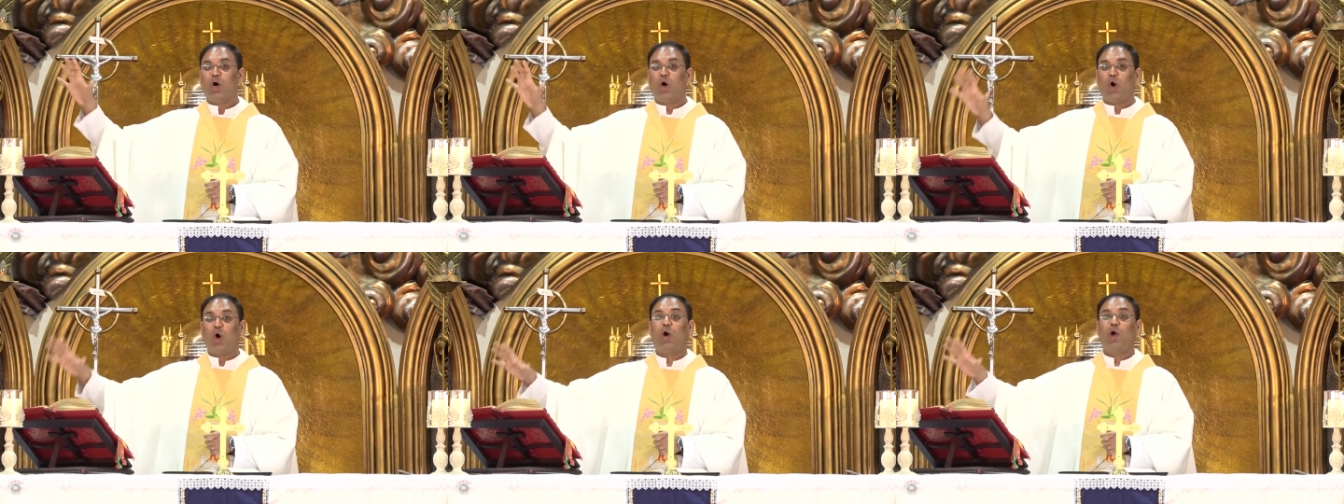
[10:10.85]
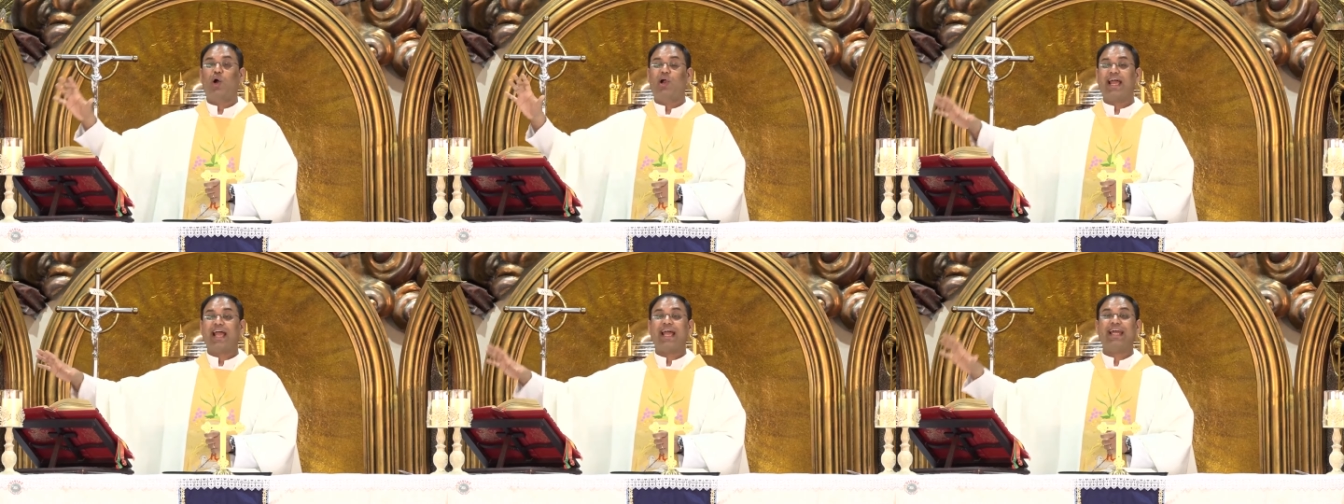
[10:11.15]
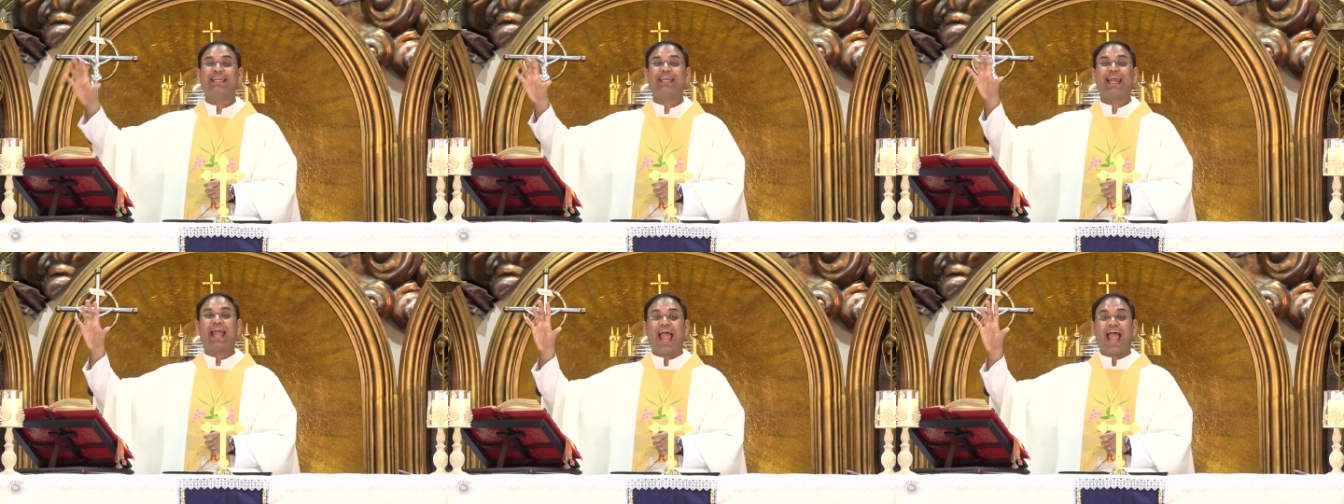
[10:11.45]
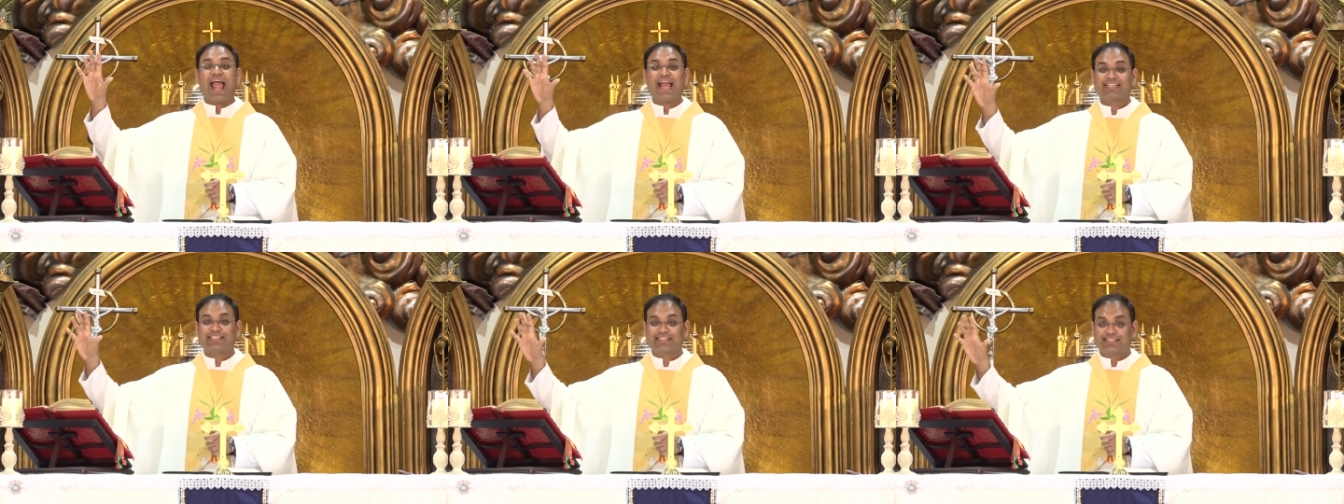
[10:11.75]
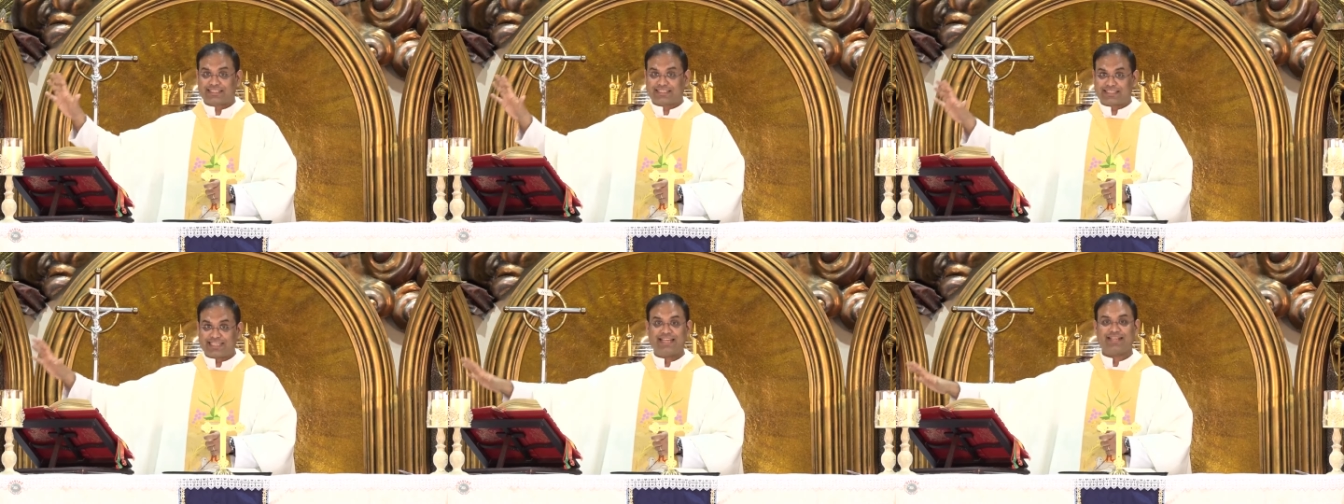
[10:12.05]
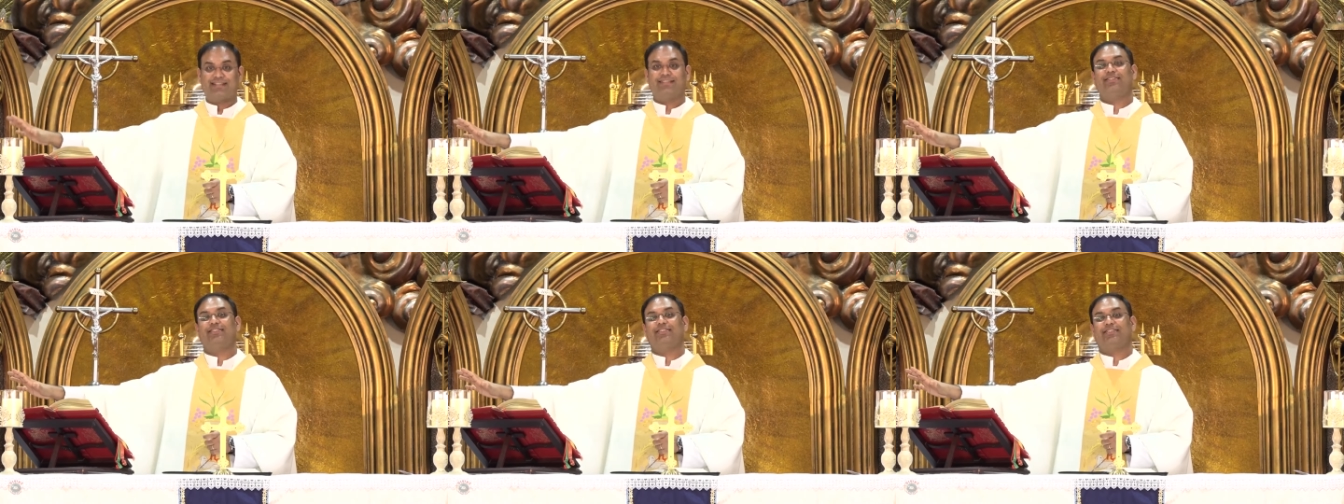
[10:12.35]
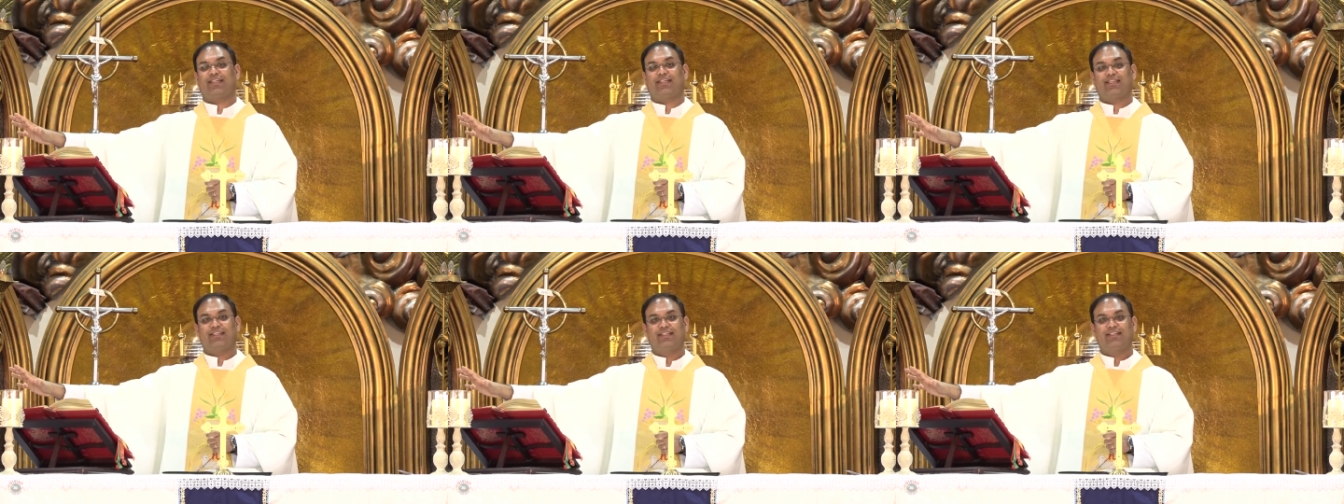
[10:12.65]
or an
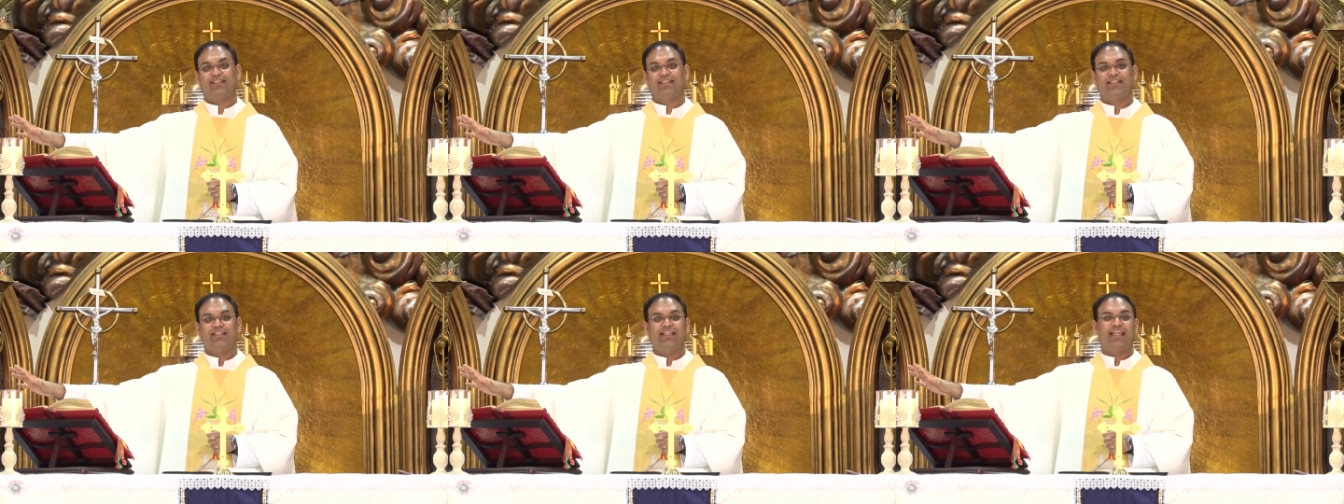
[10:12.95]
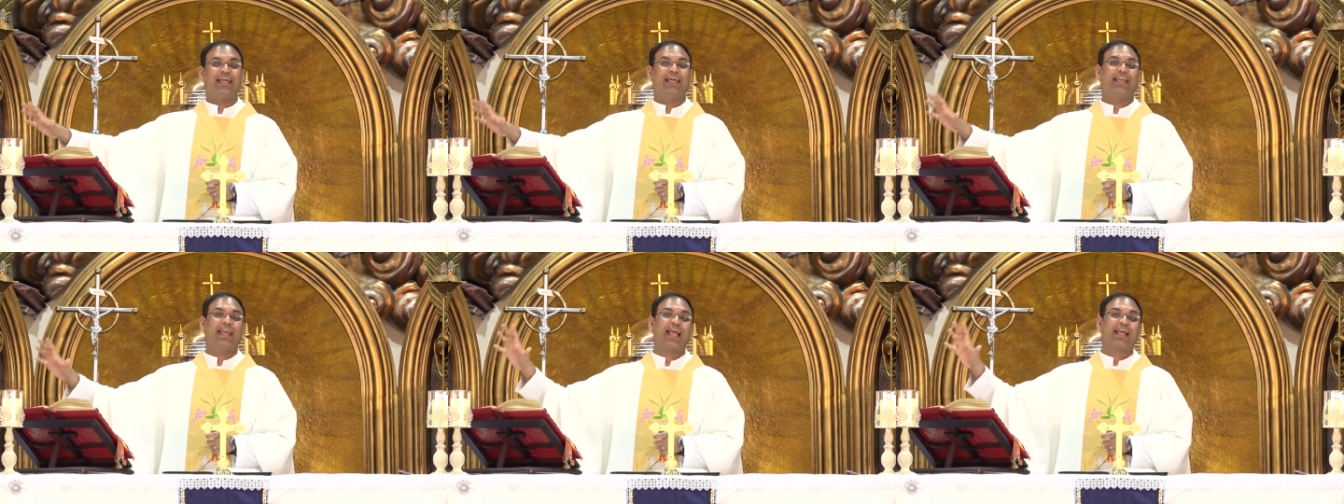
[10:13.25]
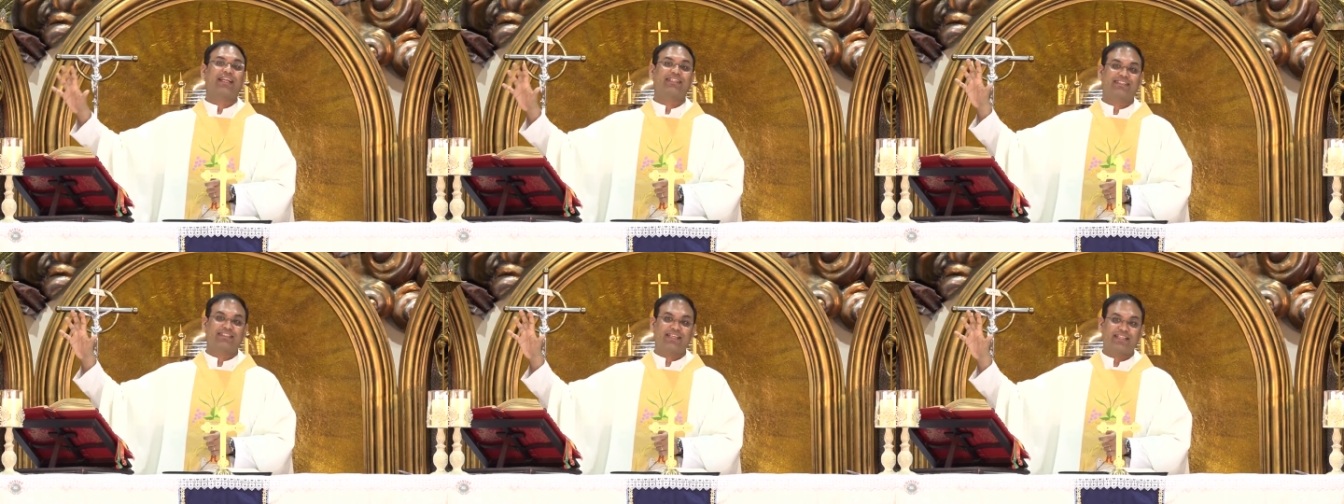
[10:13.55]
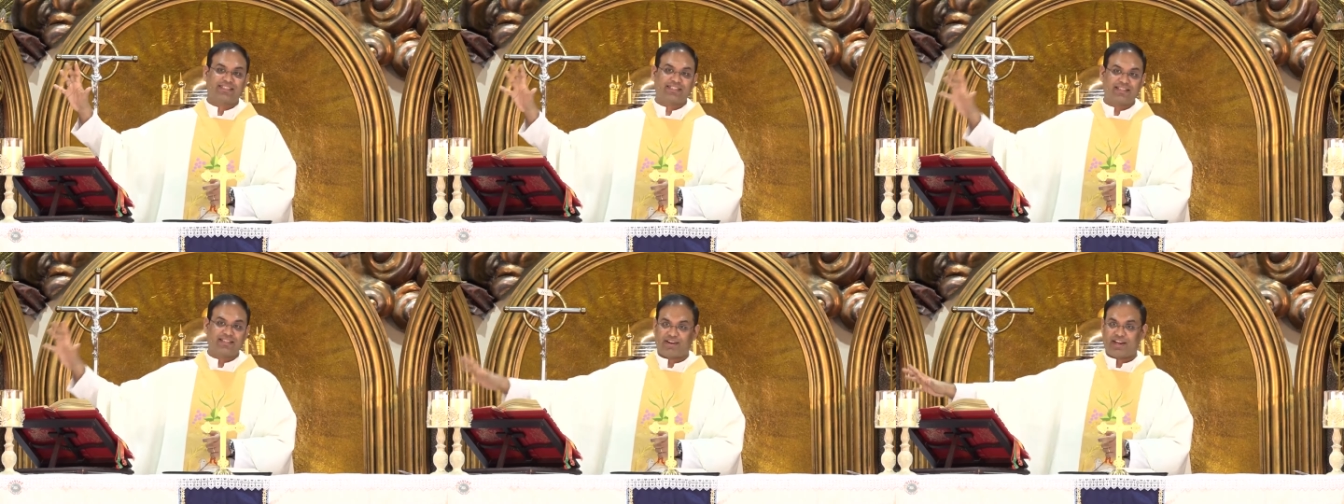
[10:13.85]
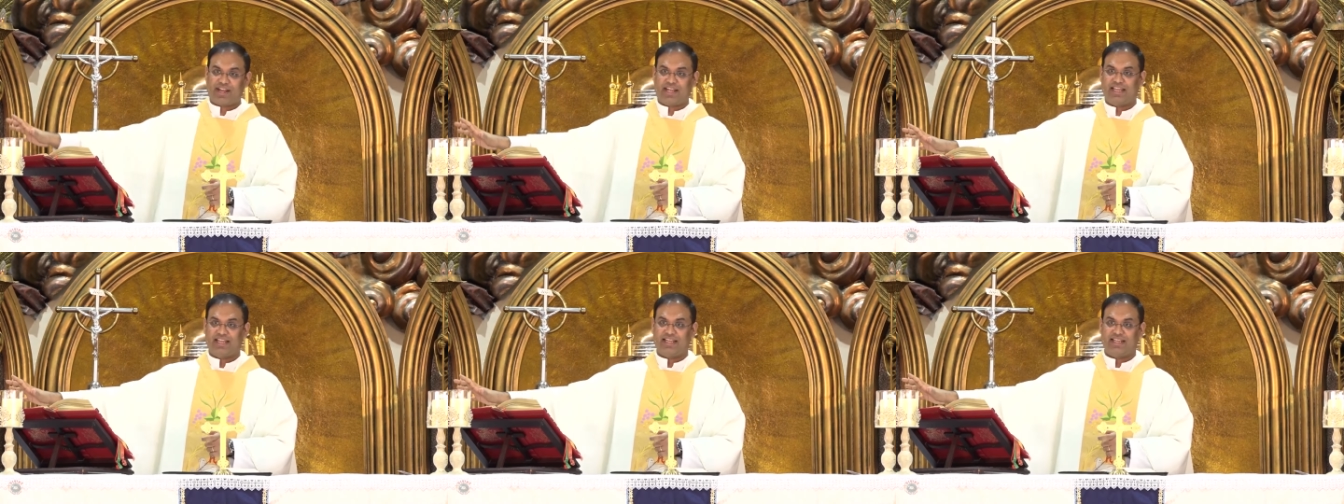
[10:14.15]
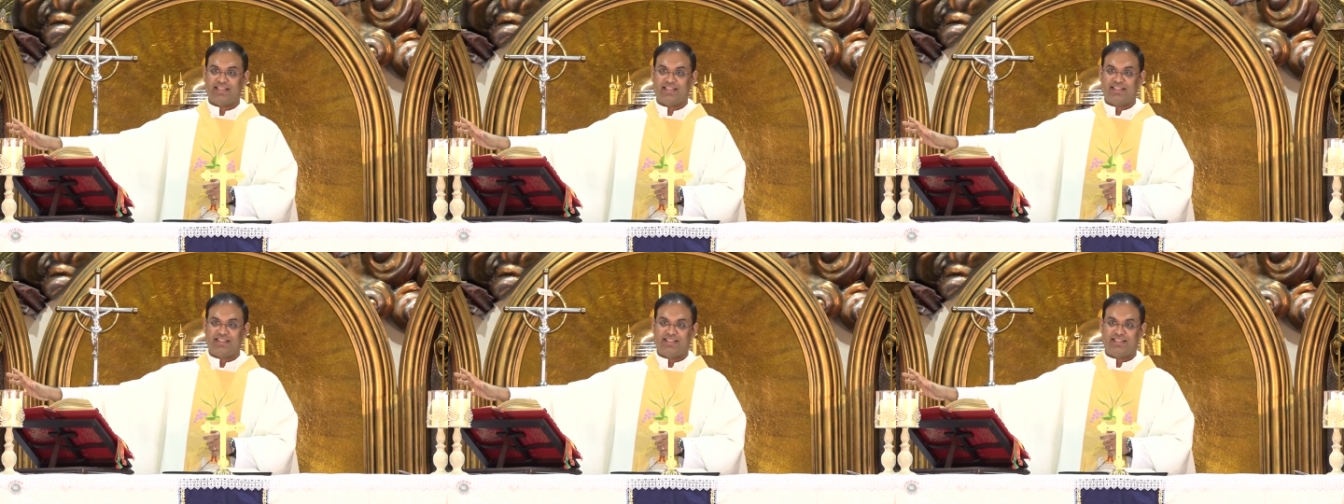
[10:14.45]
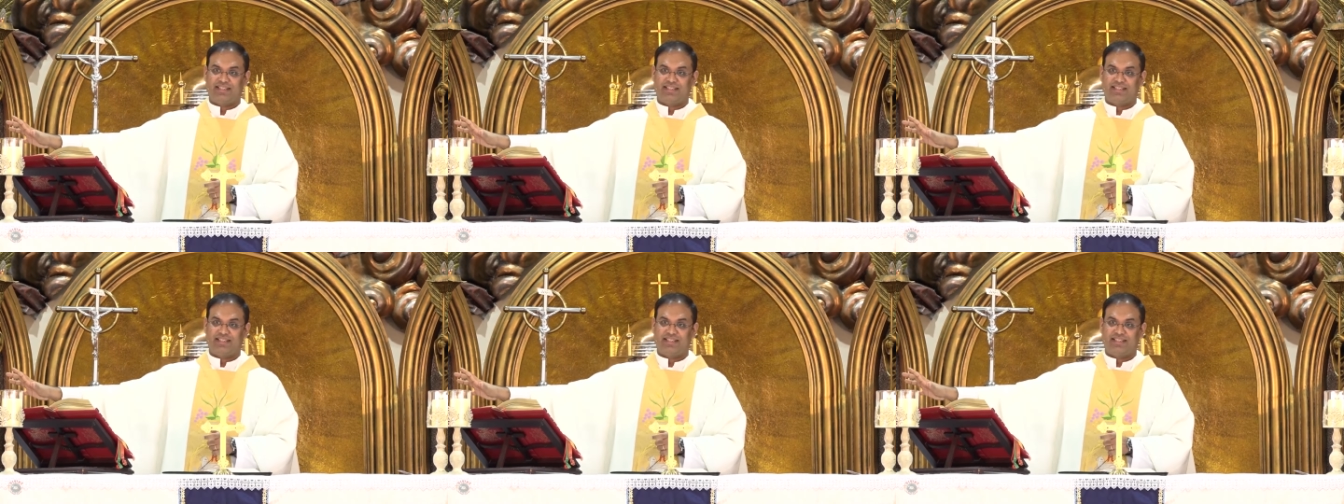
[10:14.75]
accent, an accessory.